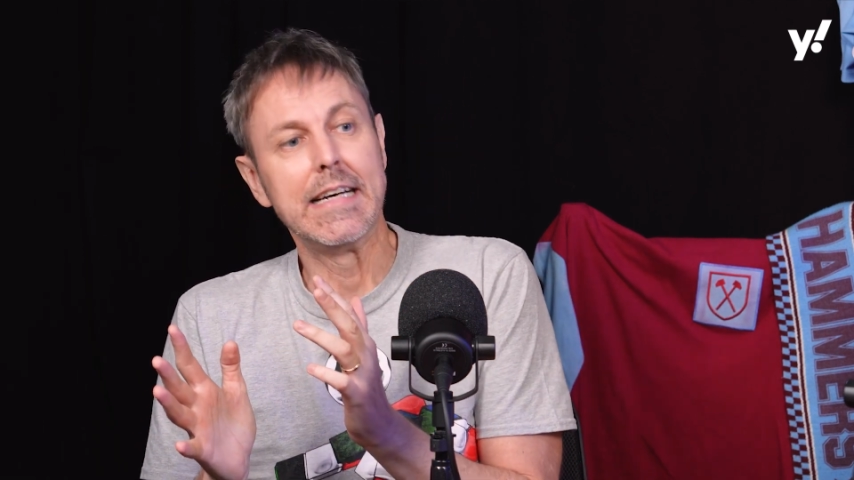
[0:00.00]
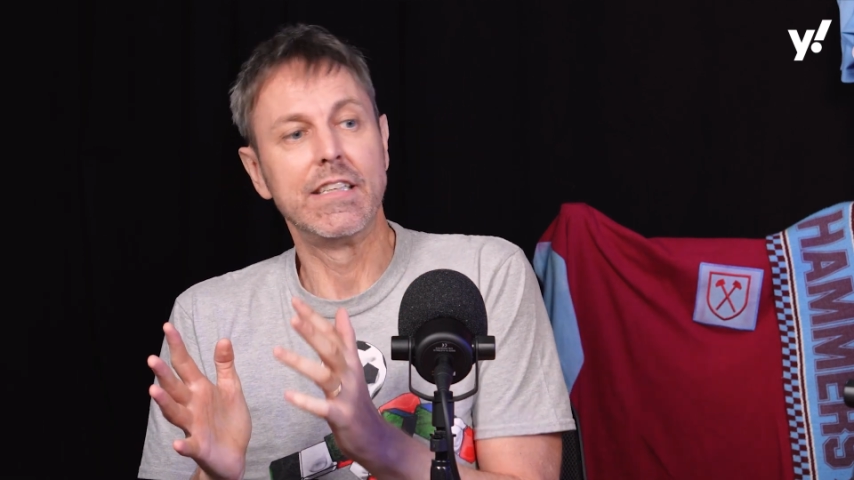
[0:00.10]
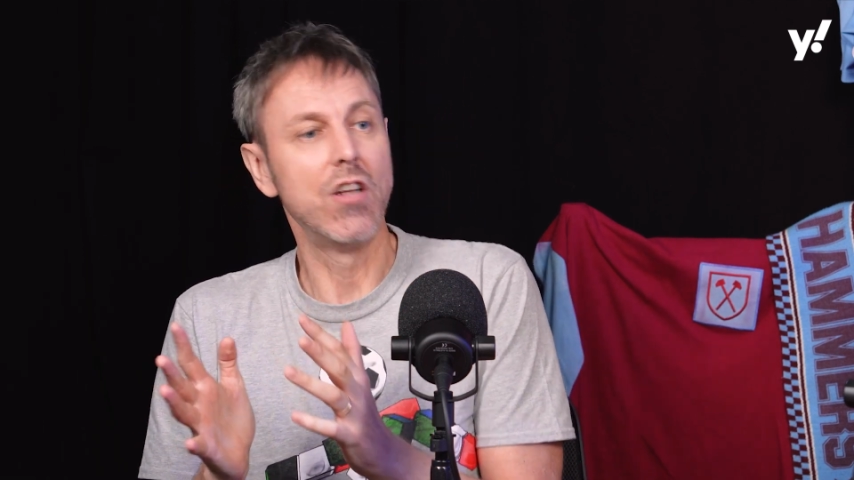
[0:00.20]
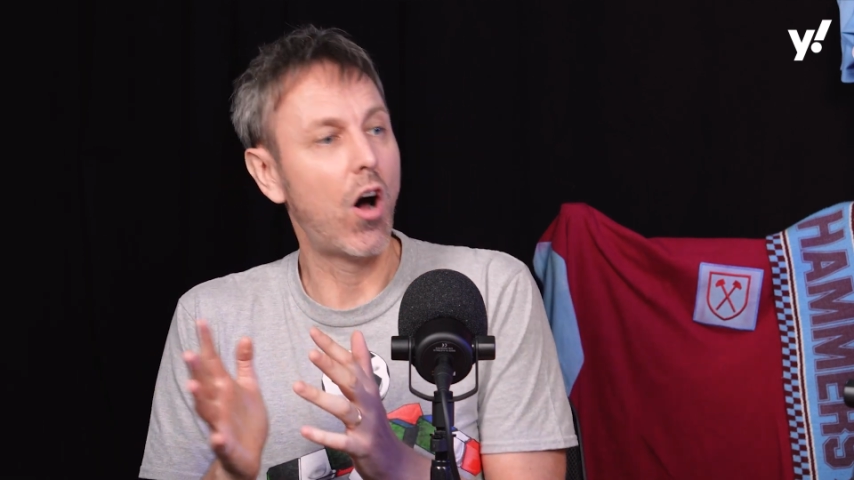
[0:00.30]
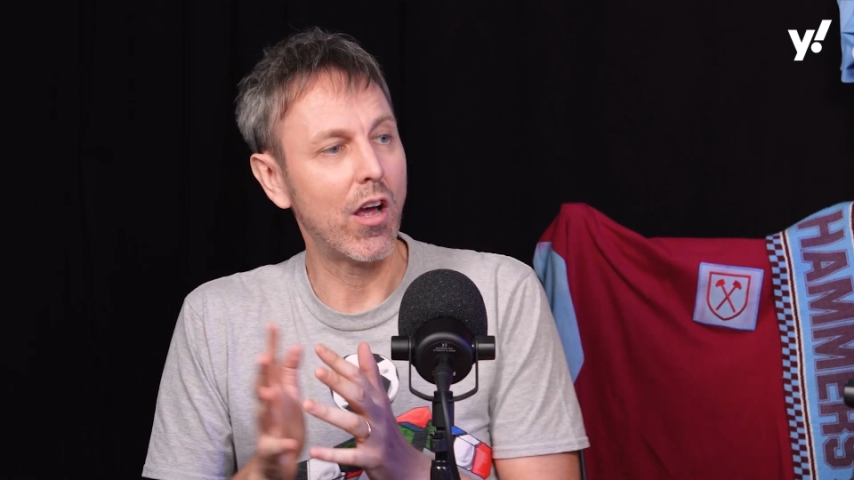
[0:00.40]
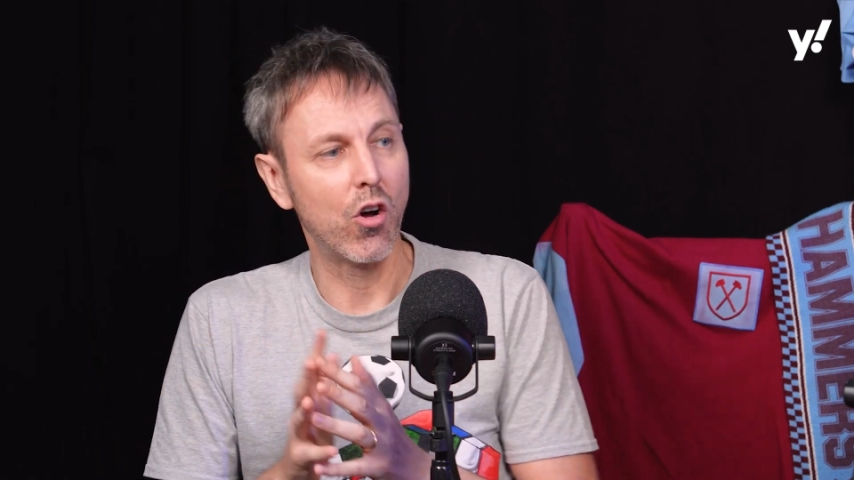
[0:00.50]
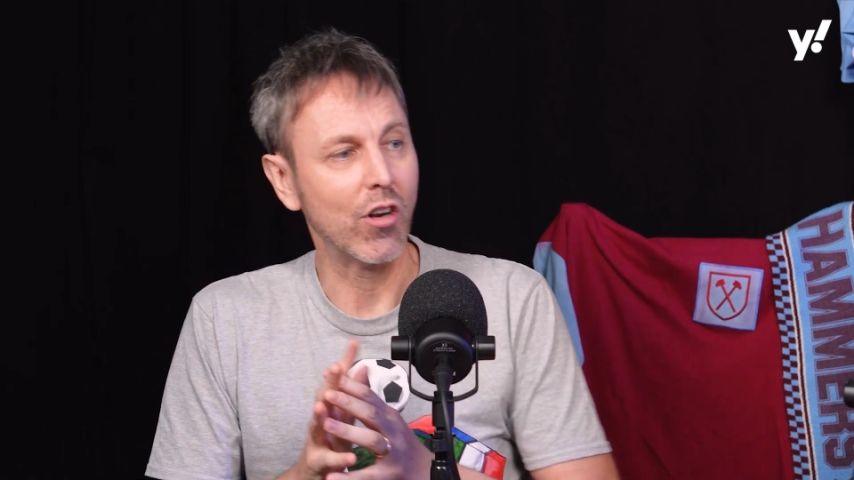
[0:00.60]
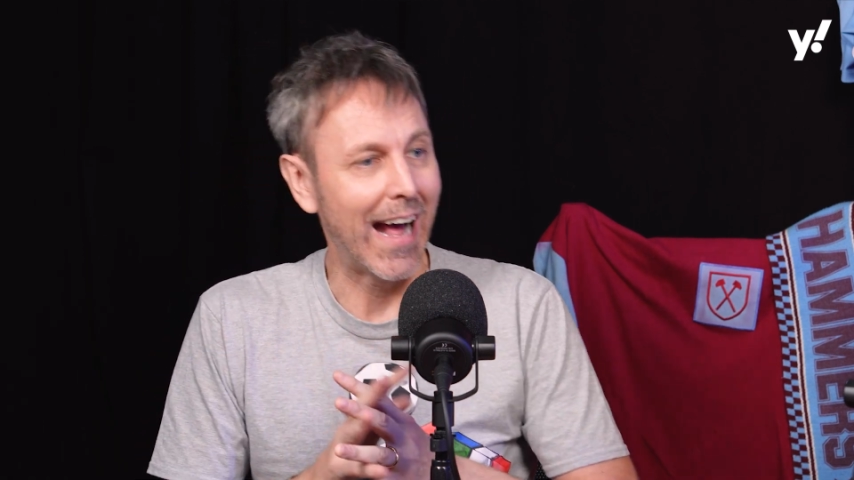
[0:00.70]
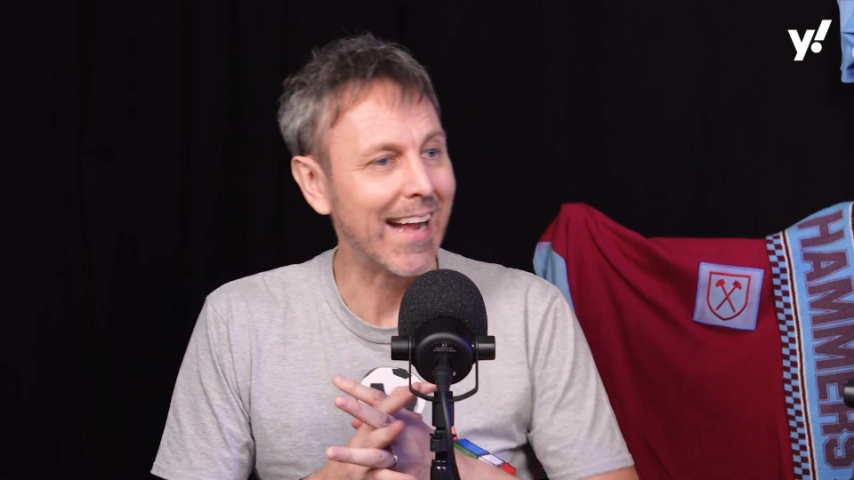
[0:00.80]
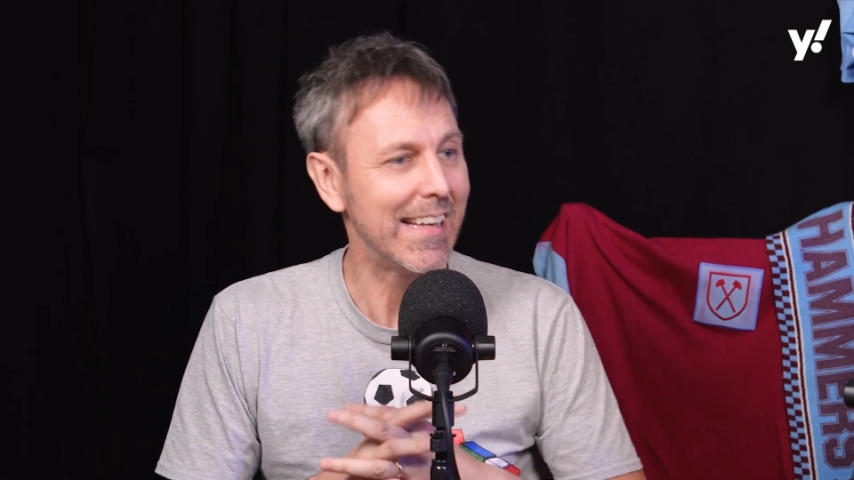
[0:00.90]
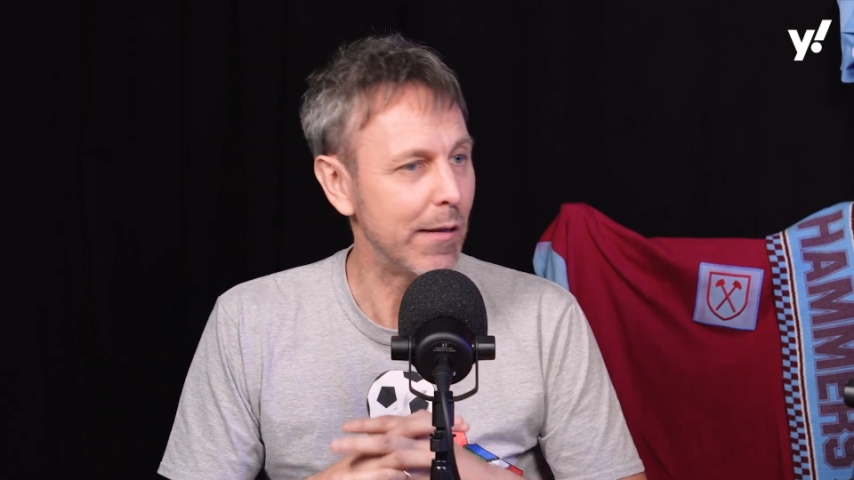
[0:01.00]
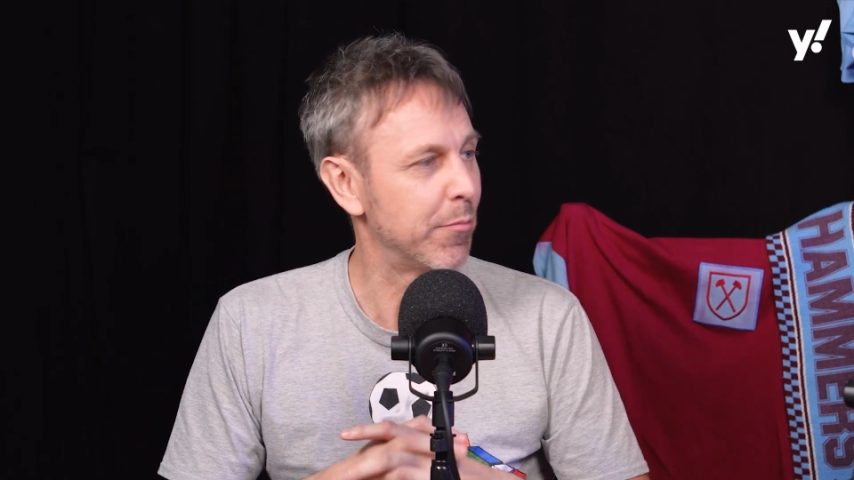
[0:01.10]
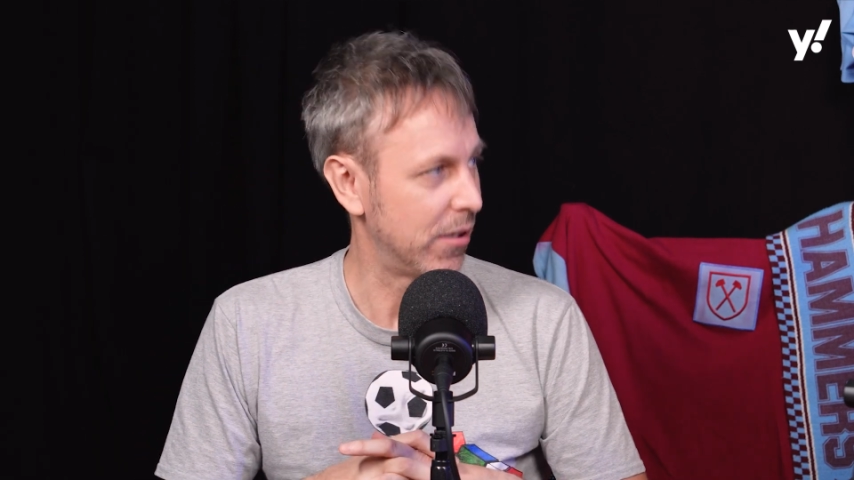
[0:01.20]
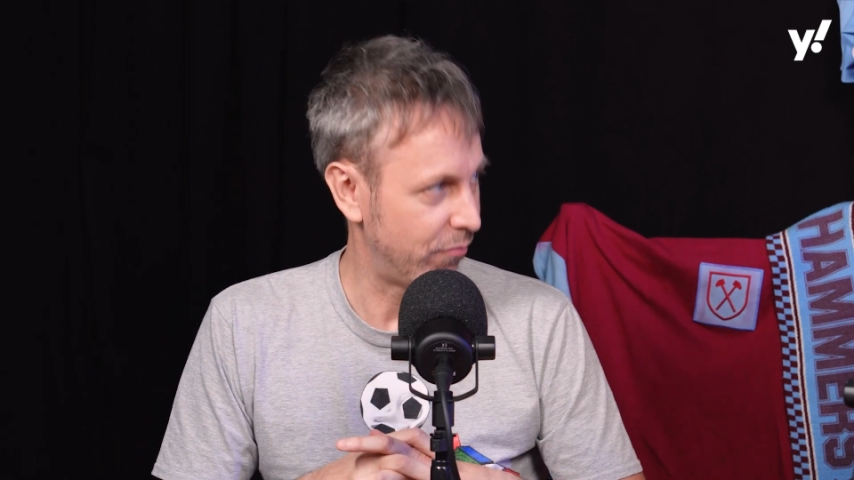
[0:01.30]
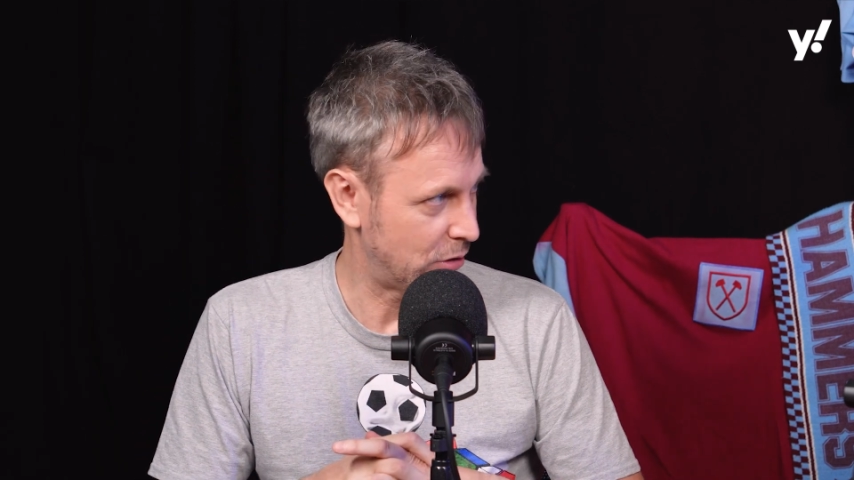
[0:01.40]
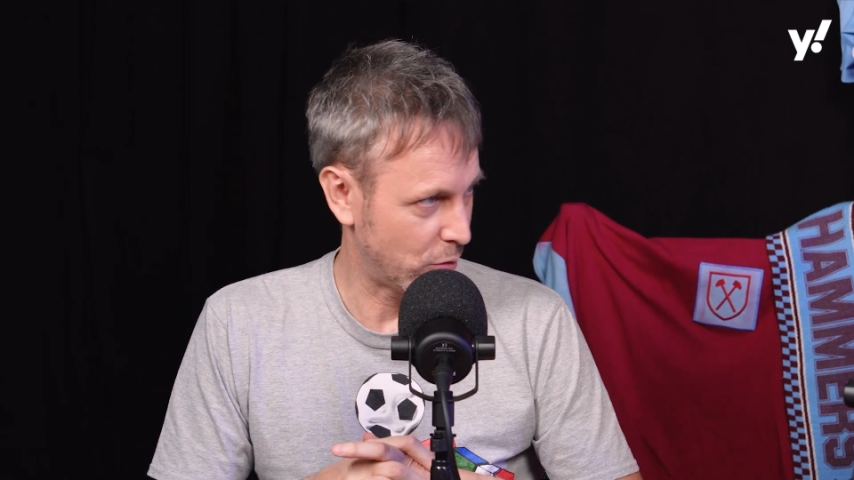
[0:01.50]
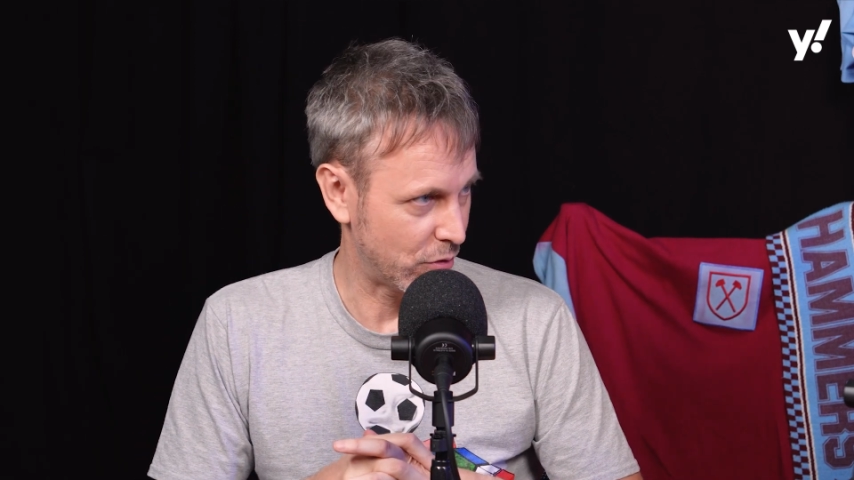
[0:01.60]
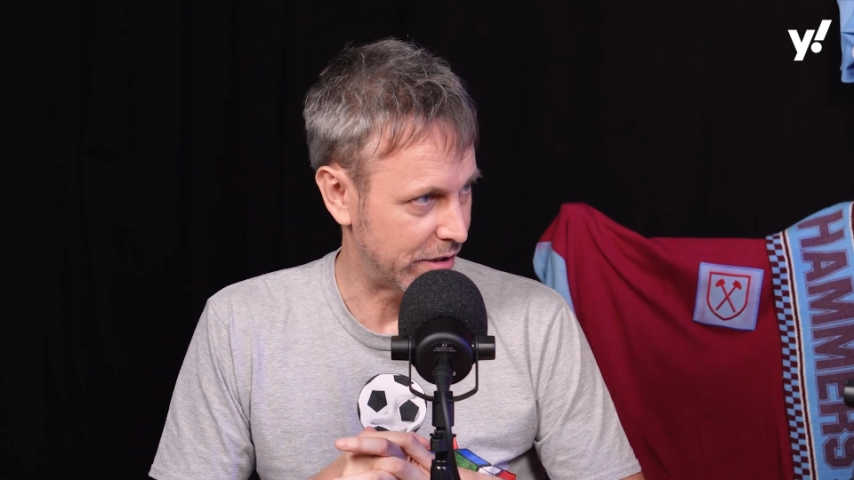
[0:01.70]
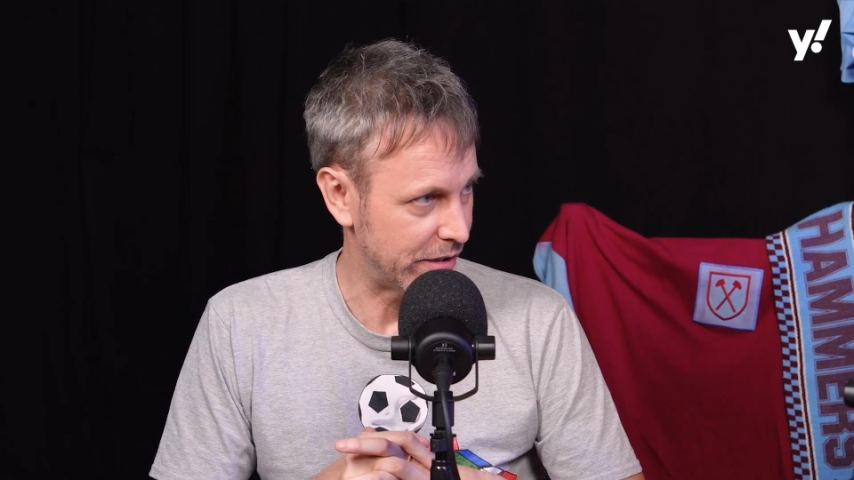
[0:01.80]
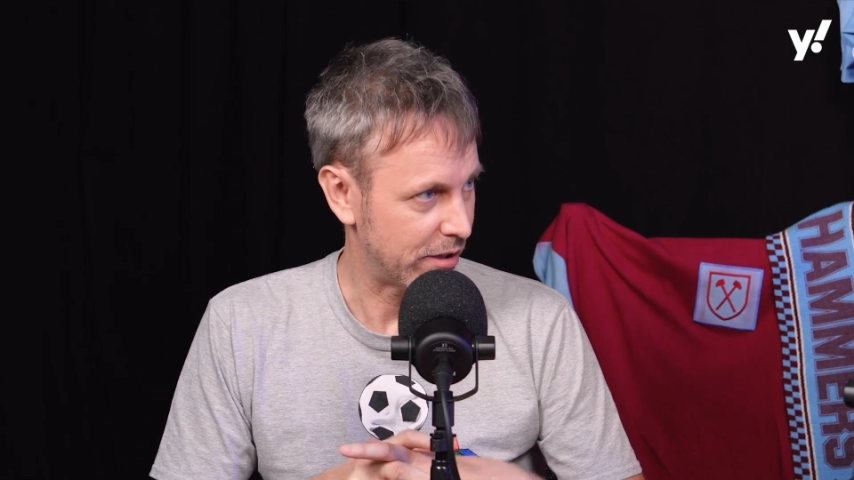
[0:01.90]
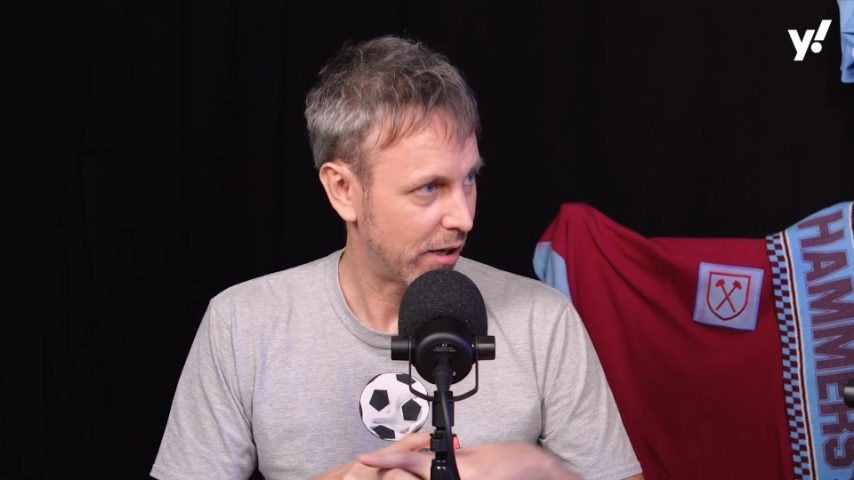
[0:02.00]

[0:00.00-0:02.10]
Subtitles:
nigh on unlimited resources.